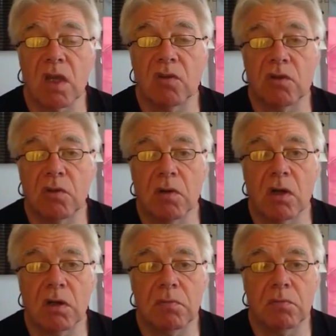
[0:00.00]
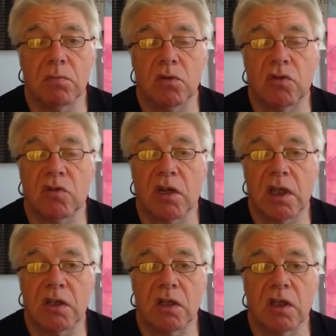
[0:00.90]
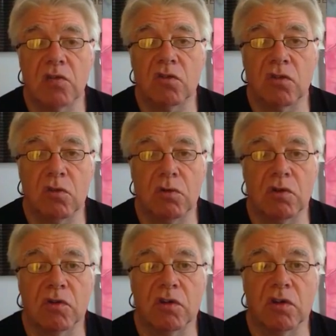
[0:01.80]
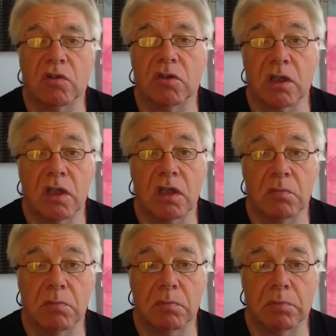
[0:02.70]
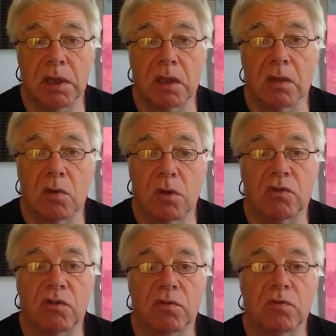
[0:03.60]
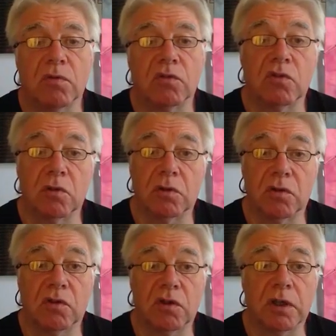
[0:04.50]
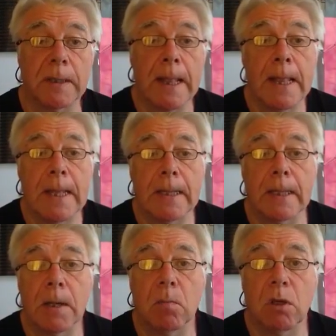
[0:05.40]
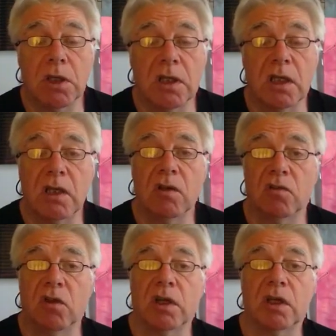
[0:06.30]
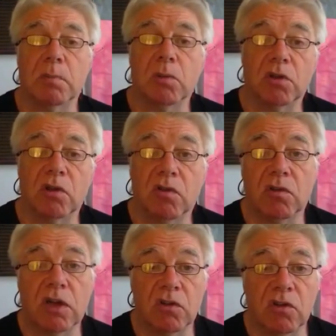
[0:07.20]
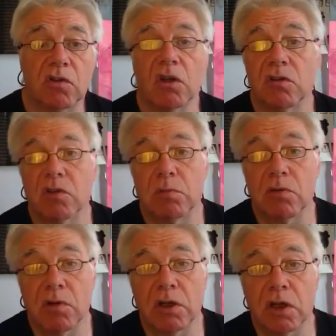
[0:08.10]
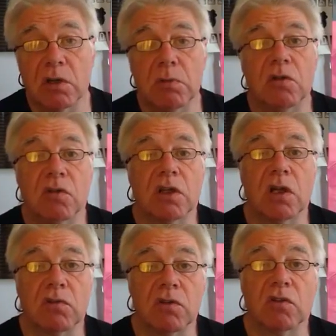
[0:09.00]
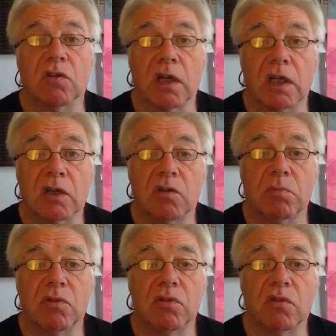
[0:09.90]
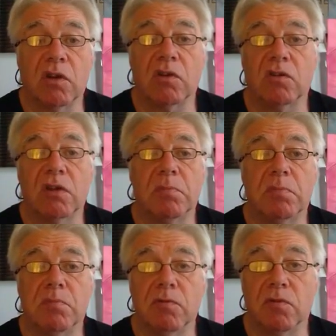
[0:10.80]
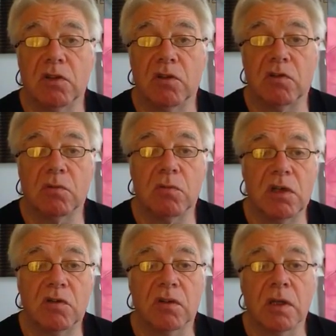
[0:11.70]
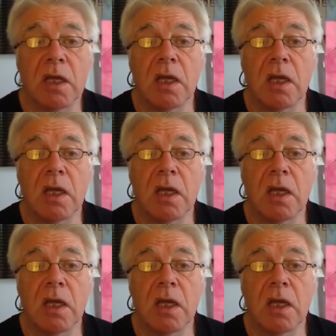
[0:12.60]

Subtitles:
So I would say that insurance is the big question to consider. One of the cycling bodies has actually started providing commuter cover to cyclists precisely for this reason.